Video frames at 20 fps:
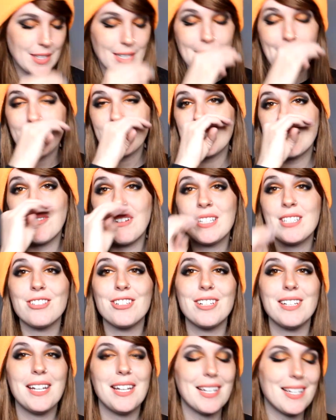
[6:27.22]
the next
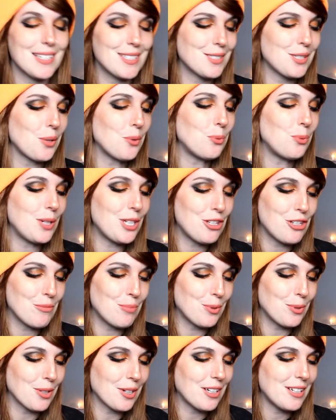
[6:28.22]
question is Ouija
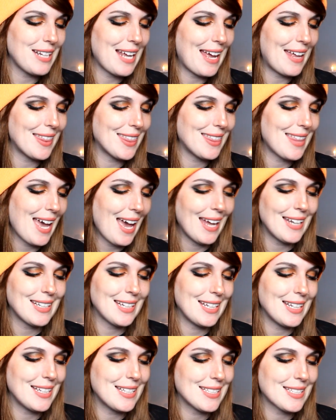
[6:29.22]
board and that
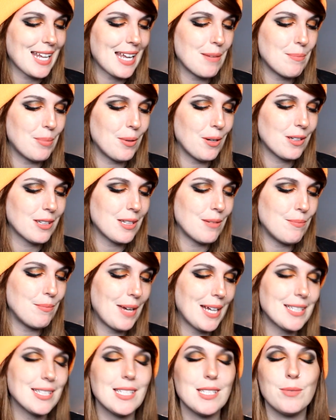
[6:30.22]
is a book that
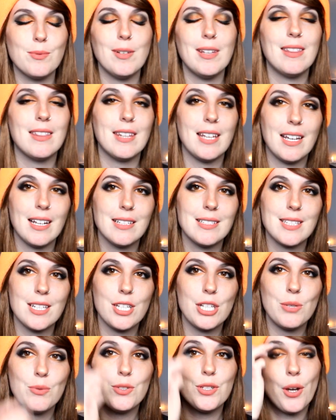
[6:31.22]
messes with things
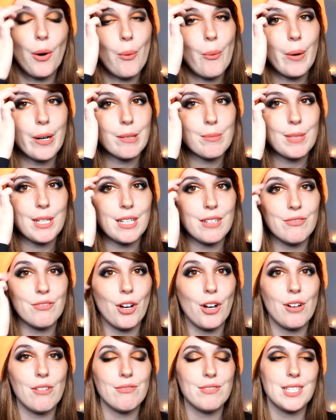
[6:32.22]
you don't want to be
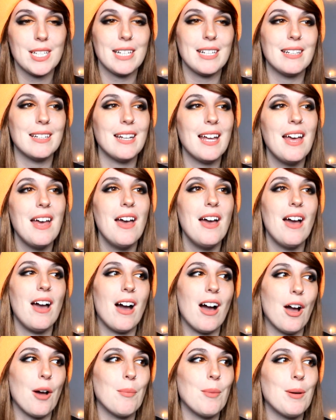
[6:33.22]
involved in.
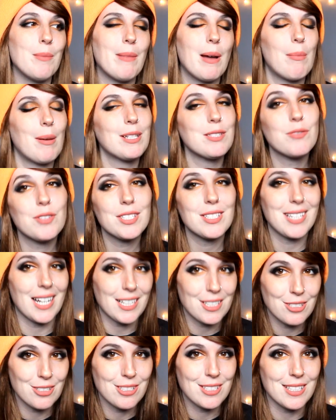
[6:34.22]
Um, my best friend's
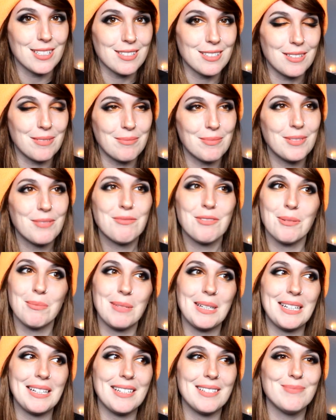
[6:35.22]
exorcism for
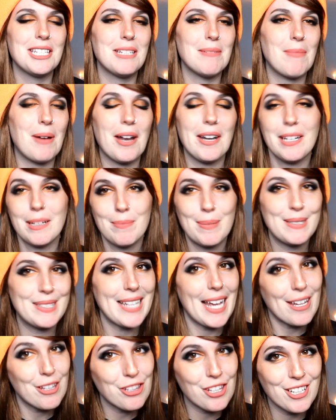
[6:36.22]
me. Demonic
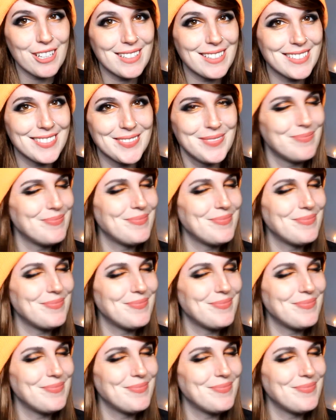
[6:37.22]
possession